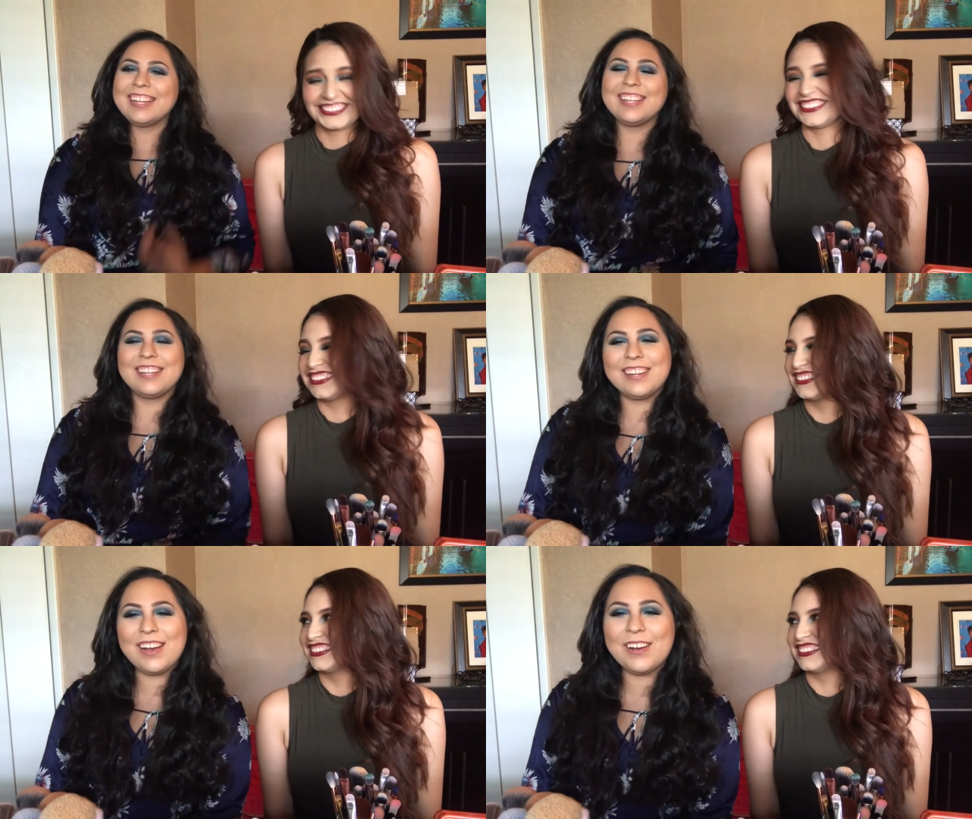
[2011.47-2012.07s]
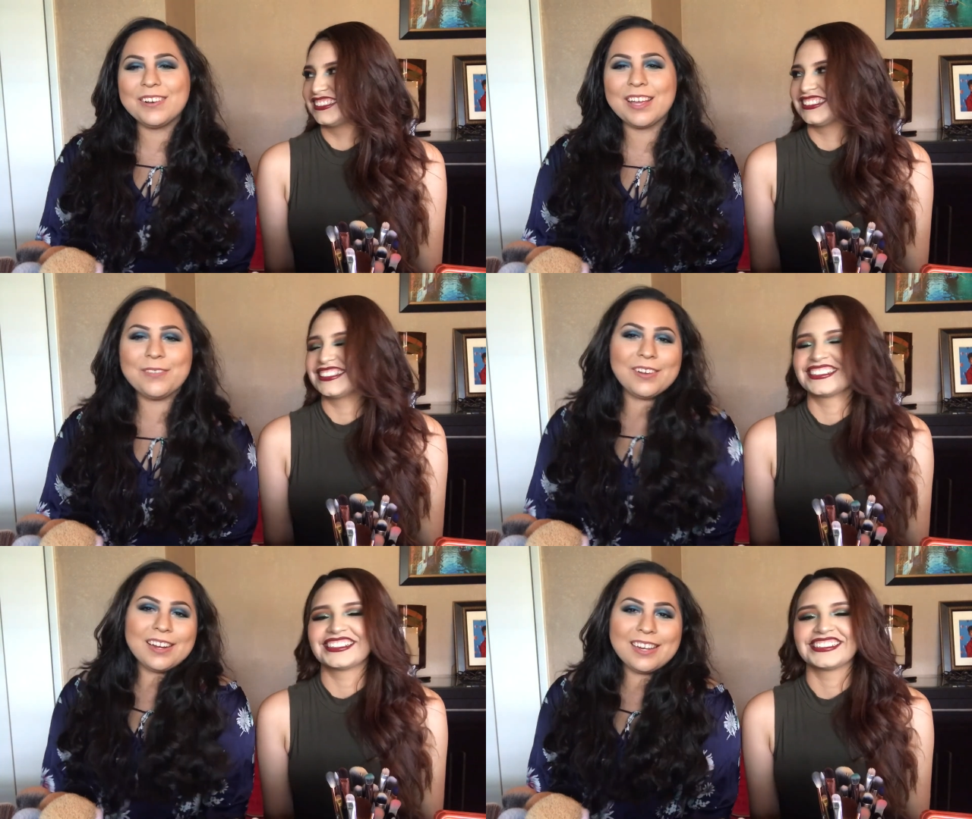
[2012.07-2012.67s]
Speaker 1: You know,
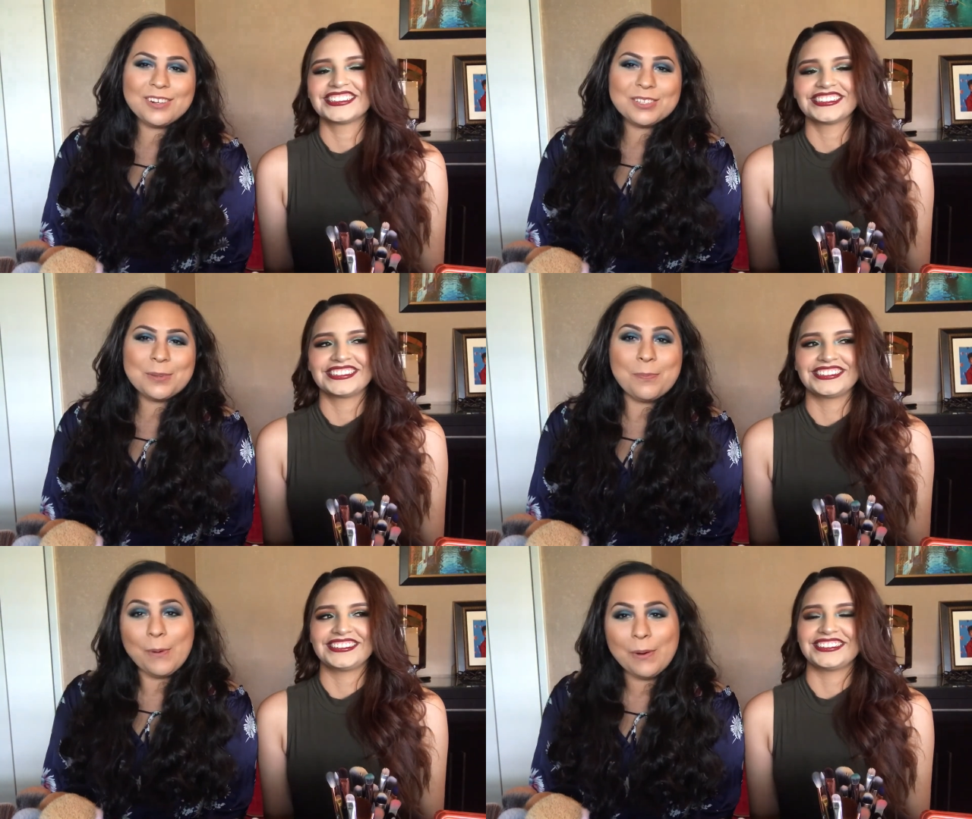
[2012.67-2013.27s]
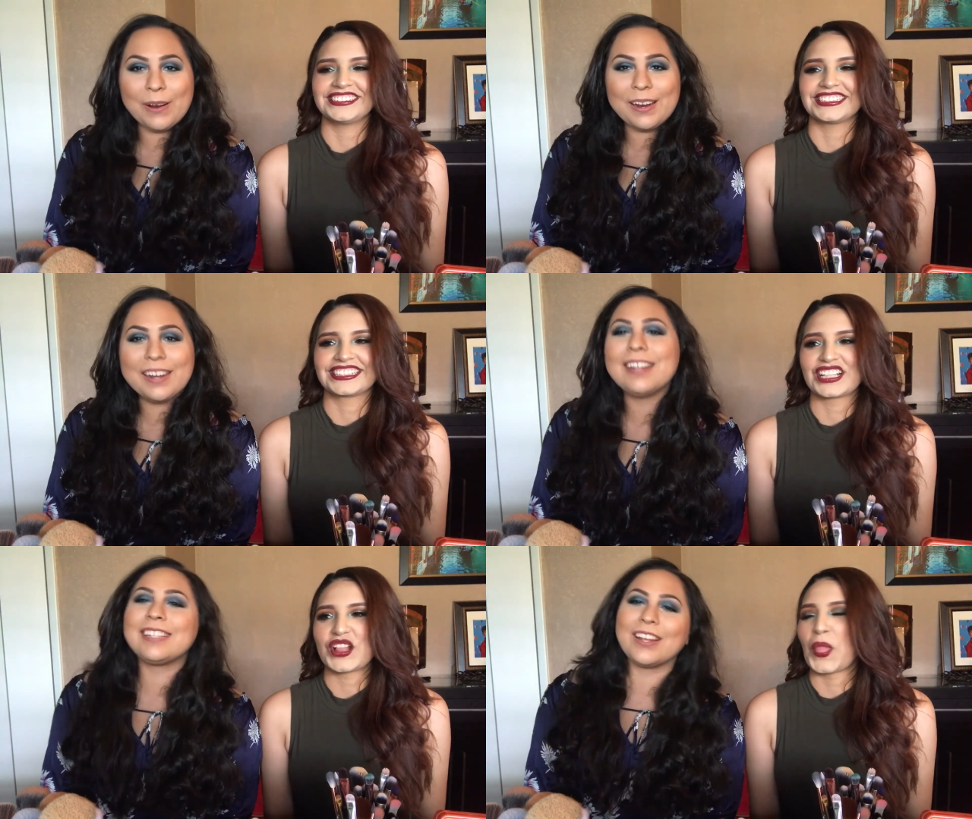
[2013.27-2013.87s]
give her a little
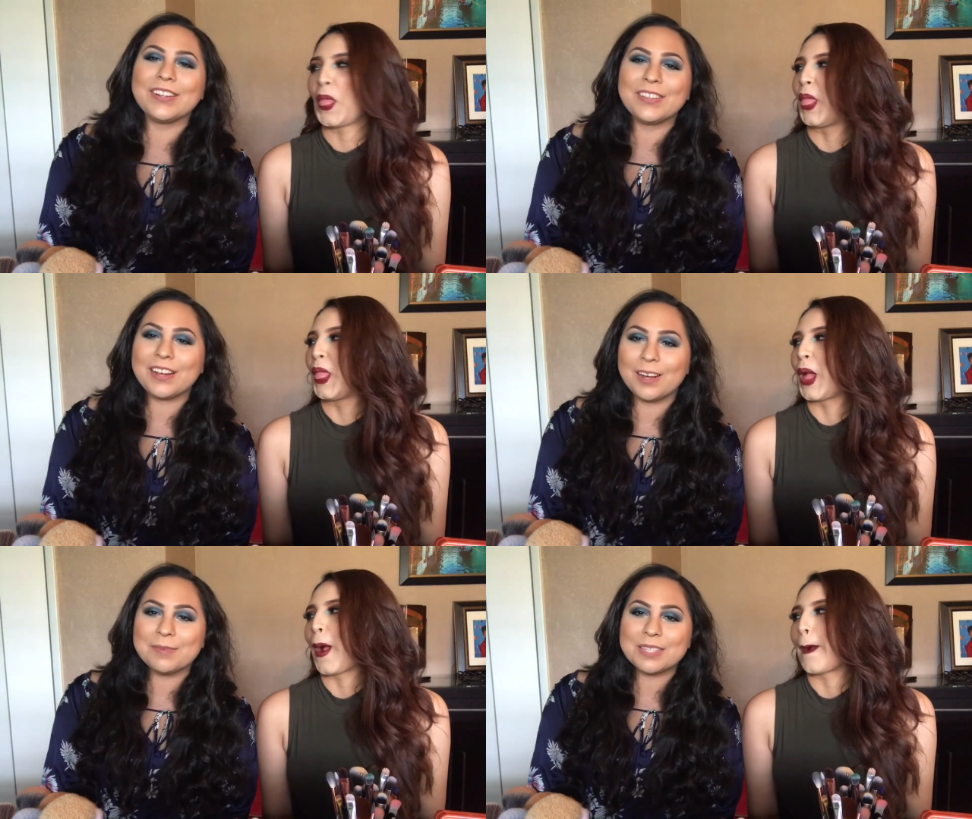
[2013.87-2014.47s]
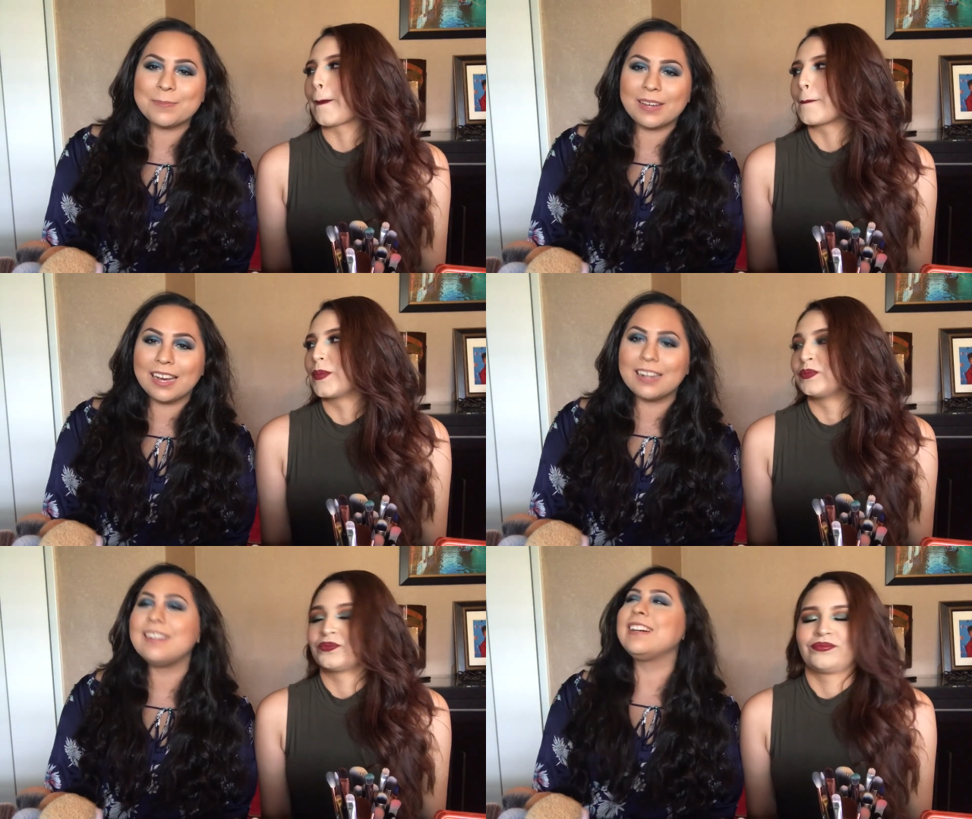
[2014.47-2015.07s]
support down in the comments
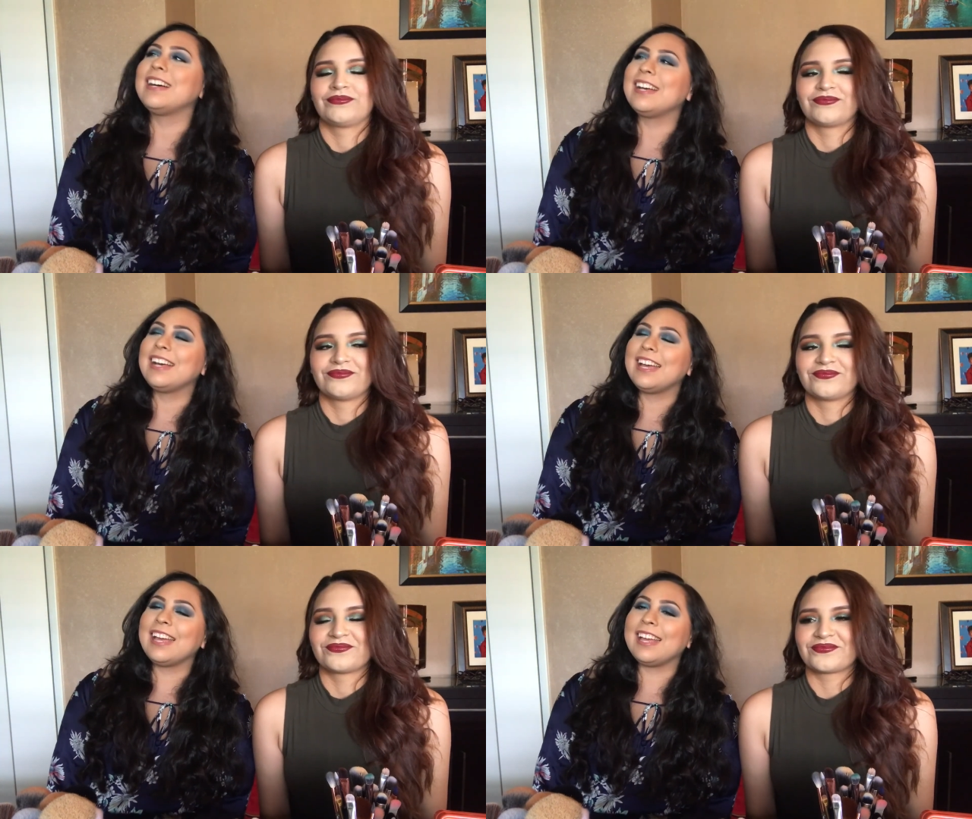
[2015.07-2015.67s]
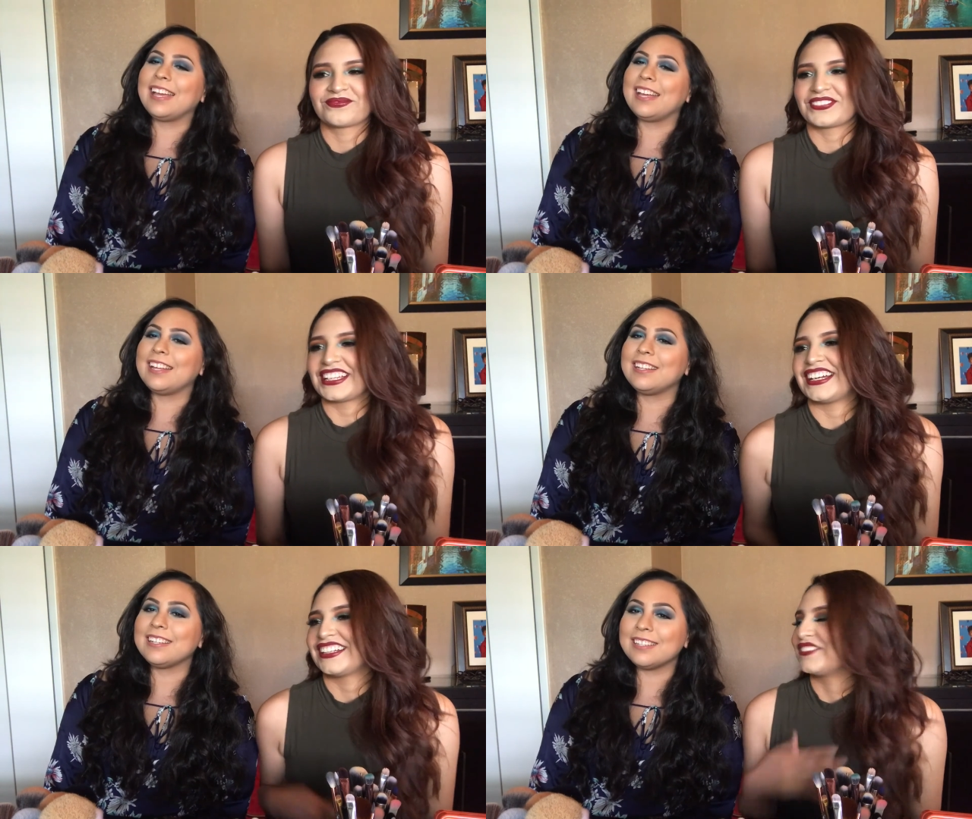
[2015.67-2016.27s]
below.
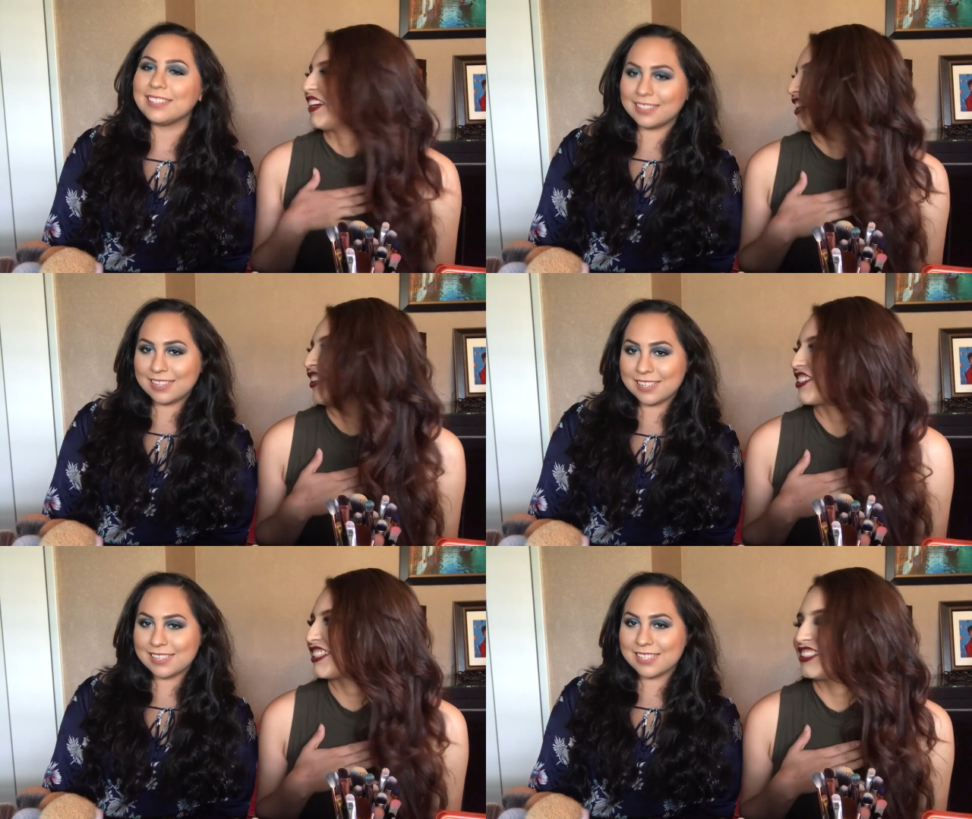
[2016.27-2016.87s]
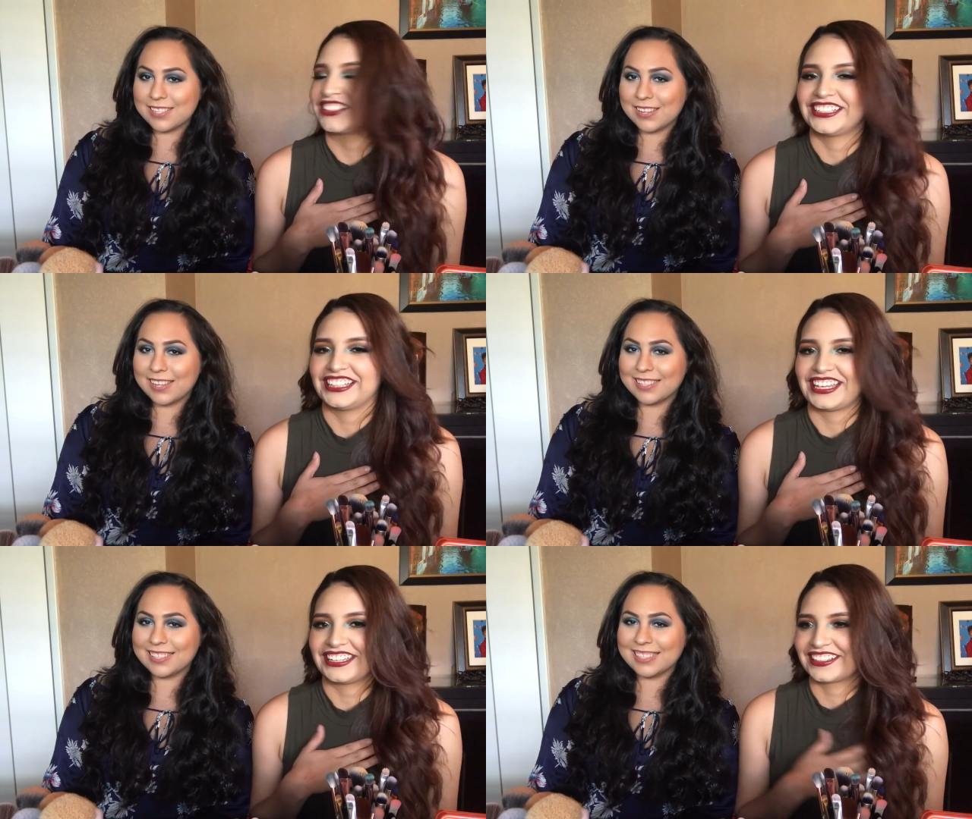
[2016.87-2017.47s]
Speaker 2: And my heart just started
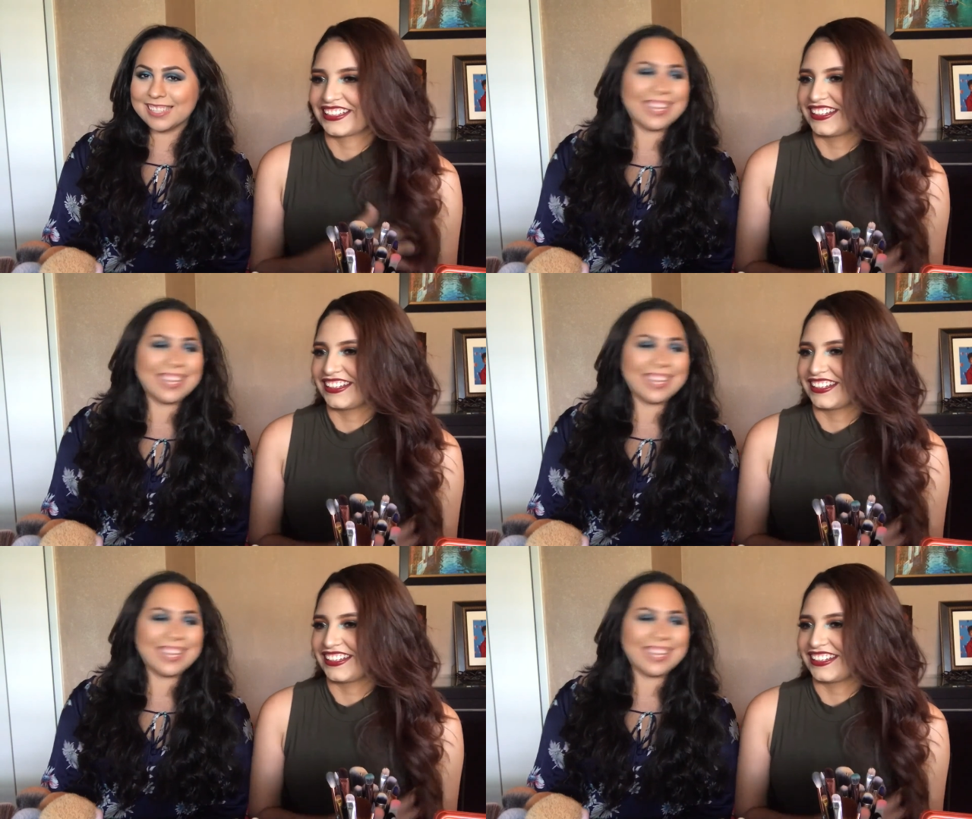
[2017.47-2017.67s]
like,